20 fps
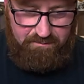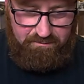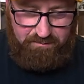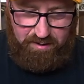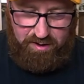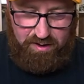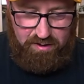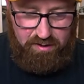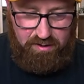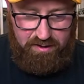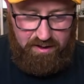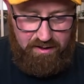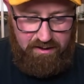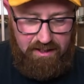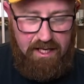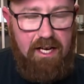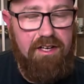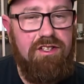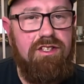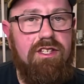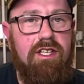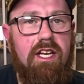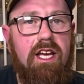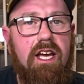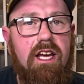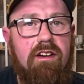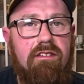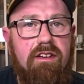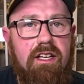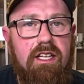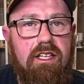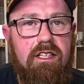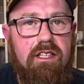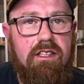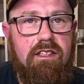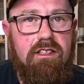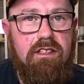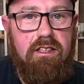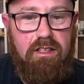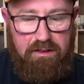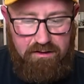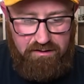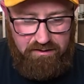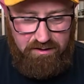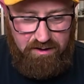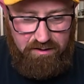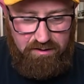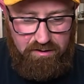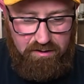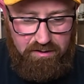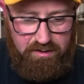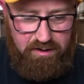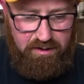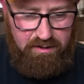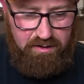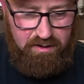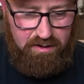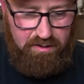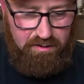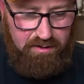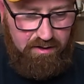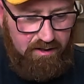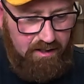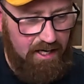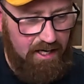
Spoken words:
You look at the engineering and look at the gun and